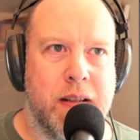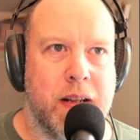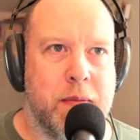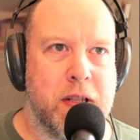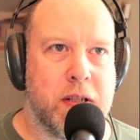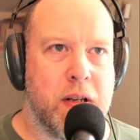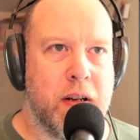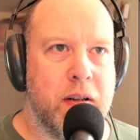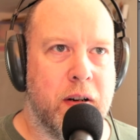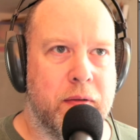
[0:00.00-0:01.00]
Let me just
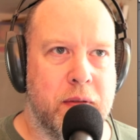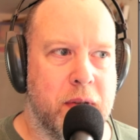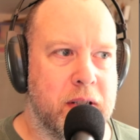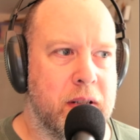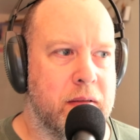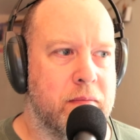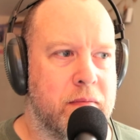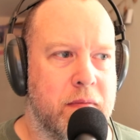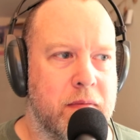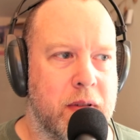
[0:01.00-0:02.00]
turn it off. You might say, oh,
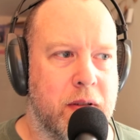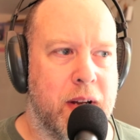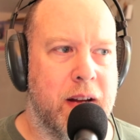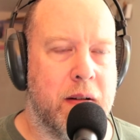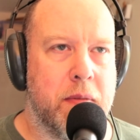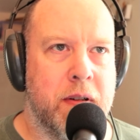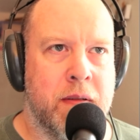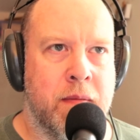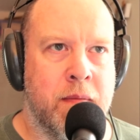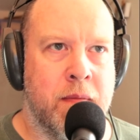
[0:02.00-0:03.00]
I'll not hear it, but
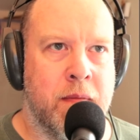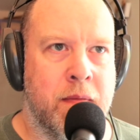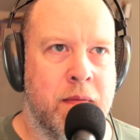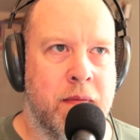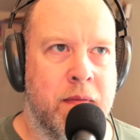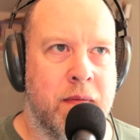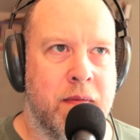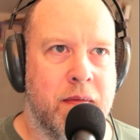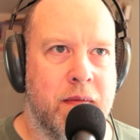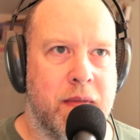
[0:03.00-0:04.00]

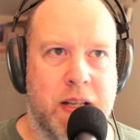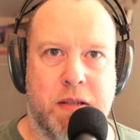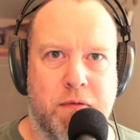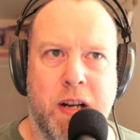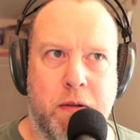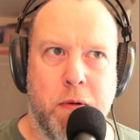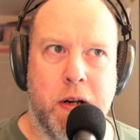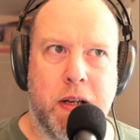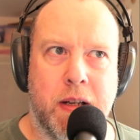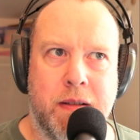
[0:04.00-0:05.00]
it's really
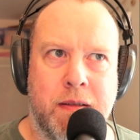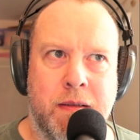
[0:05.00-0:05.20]
working.